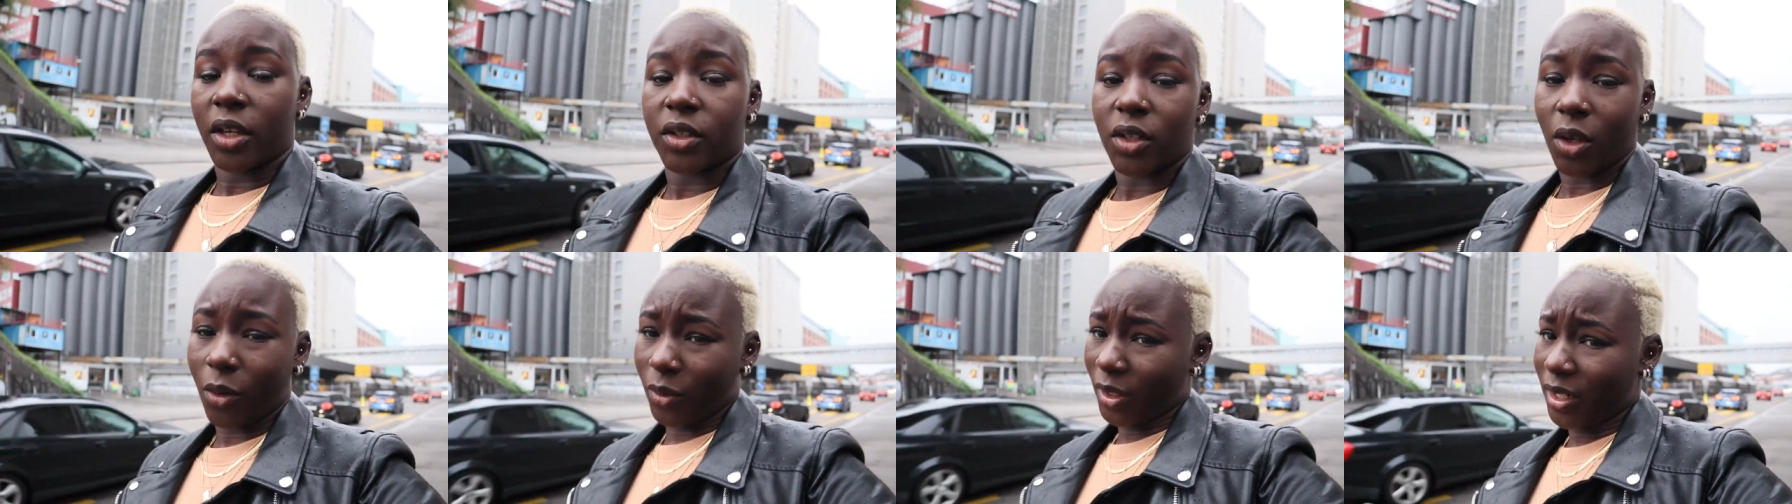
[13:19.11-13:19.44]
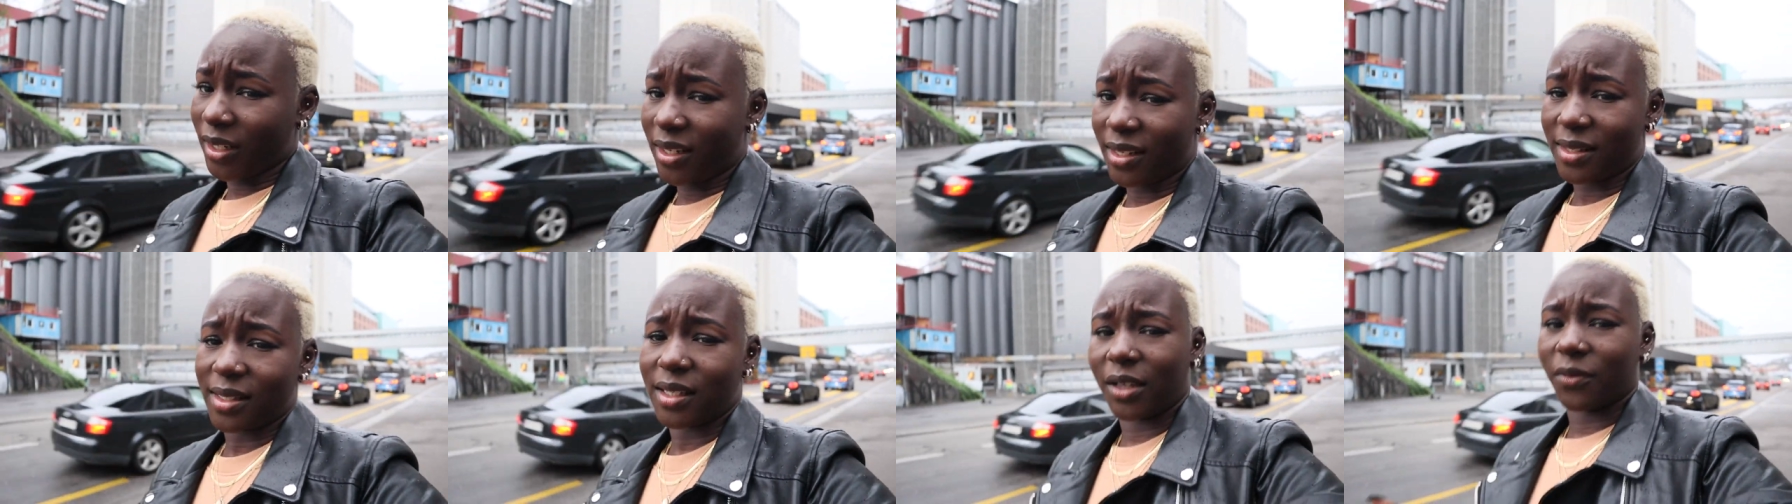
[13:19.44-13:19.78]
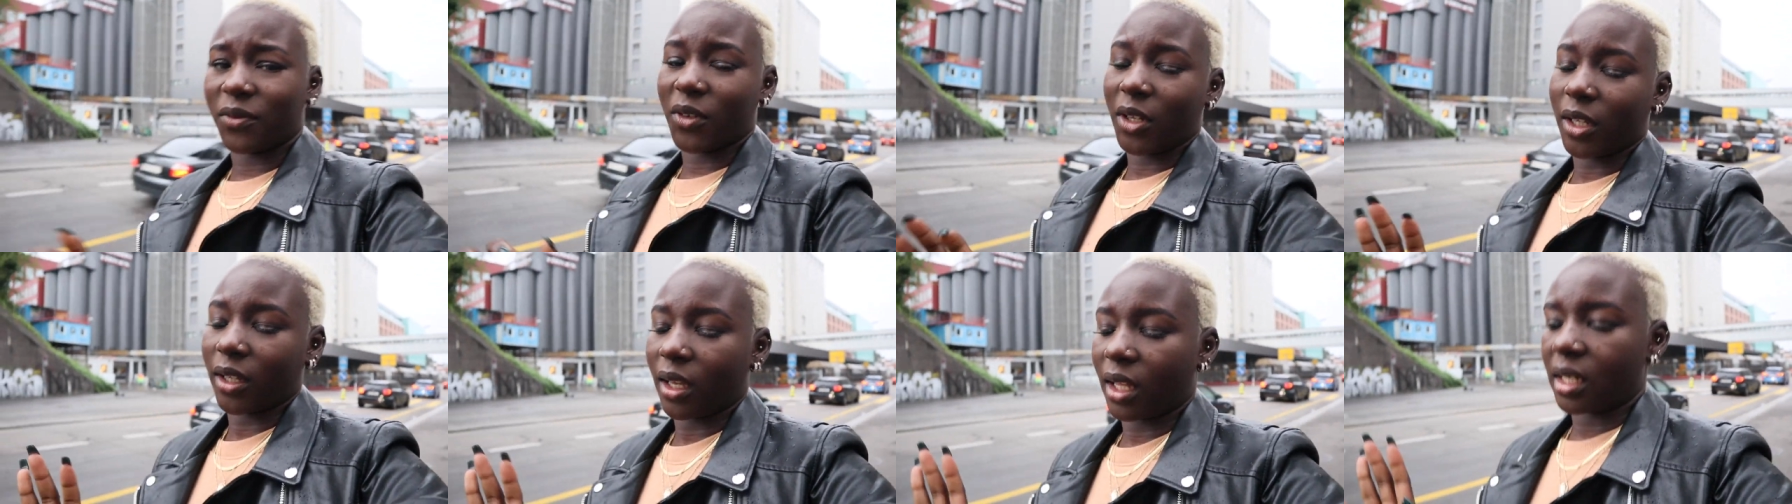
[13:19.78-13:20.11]
it's only this
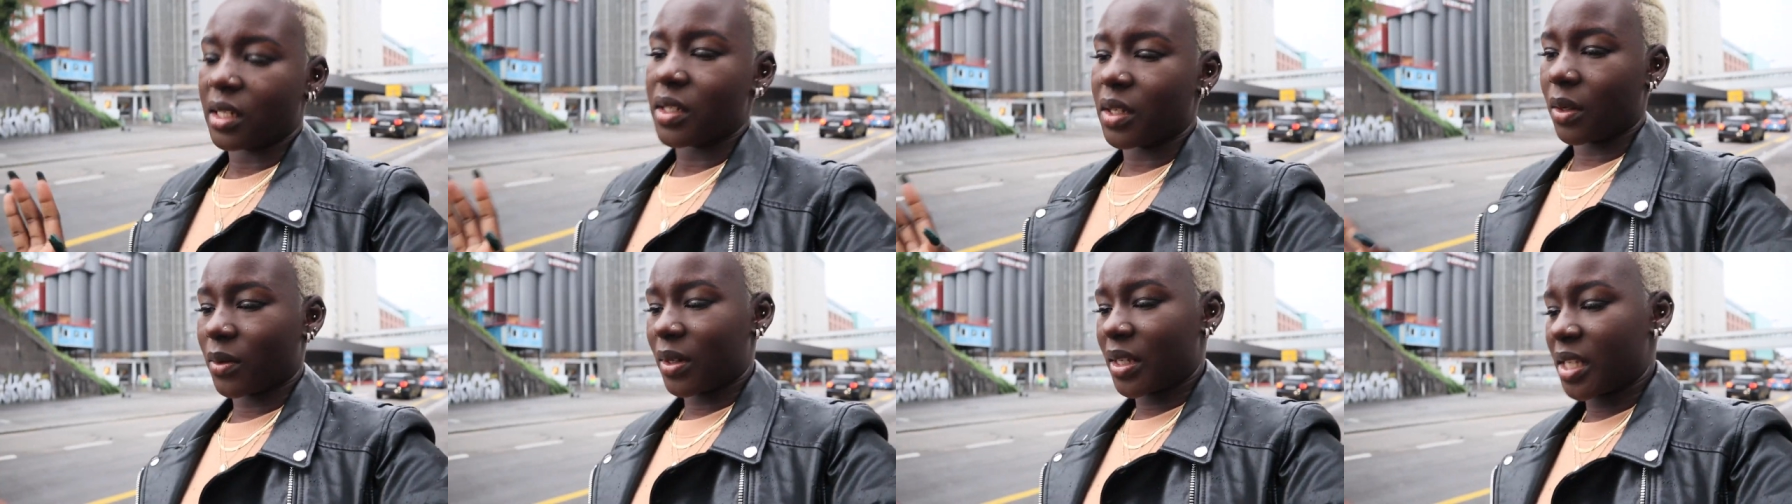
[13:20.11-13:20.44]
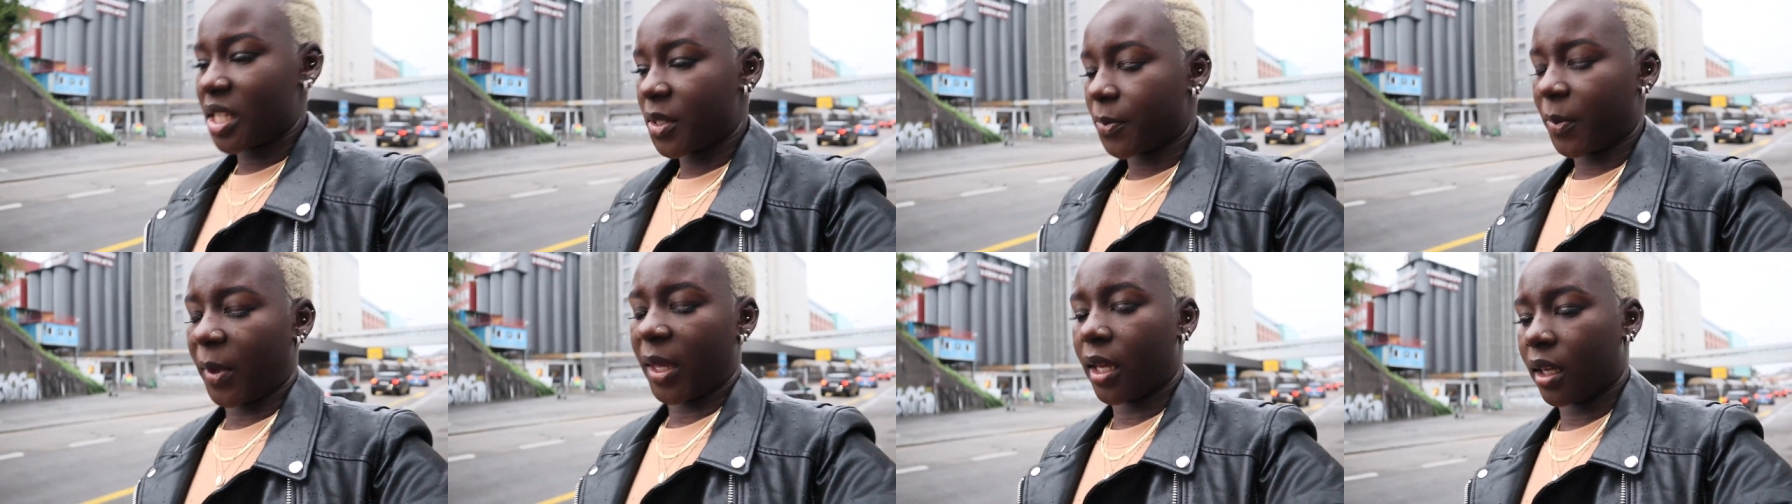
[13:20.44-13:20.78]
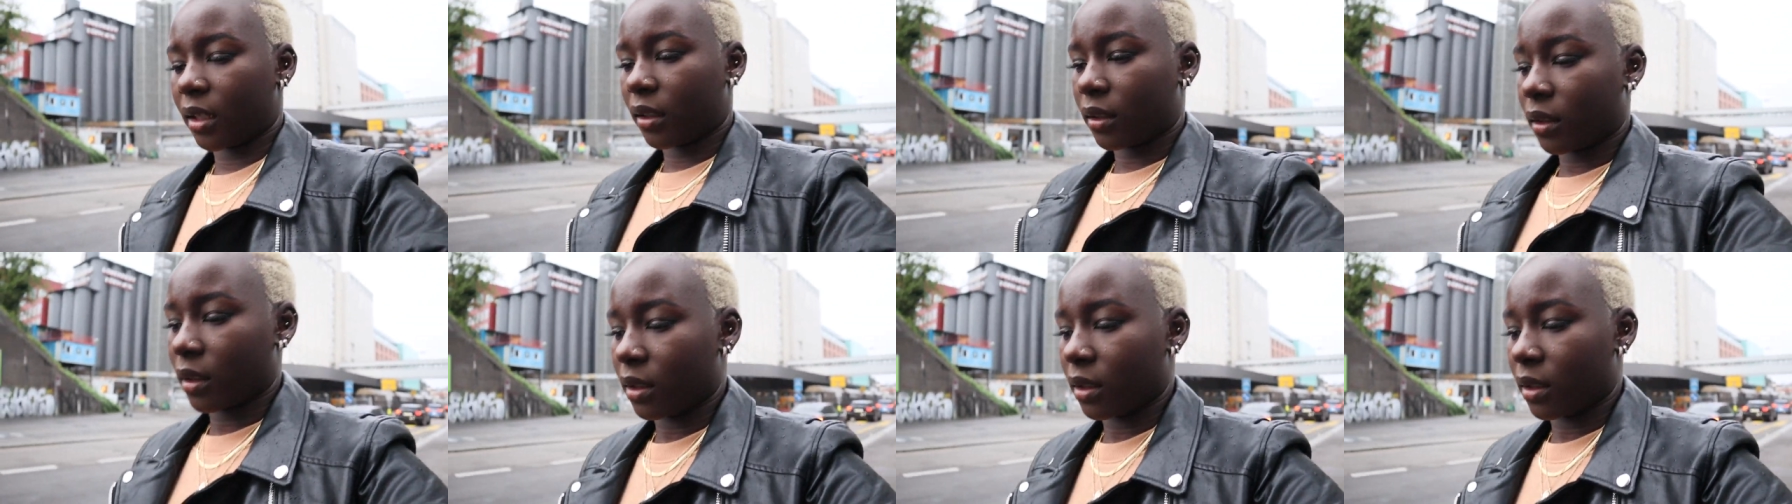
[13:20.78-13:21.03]
evening and it's only spitting.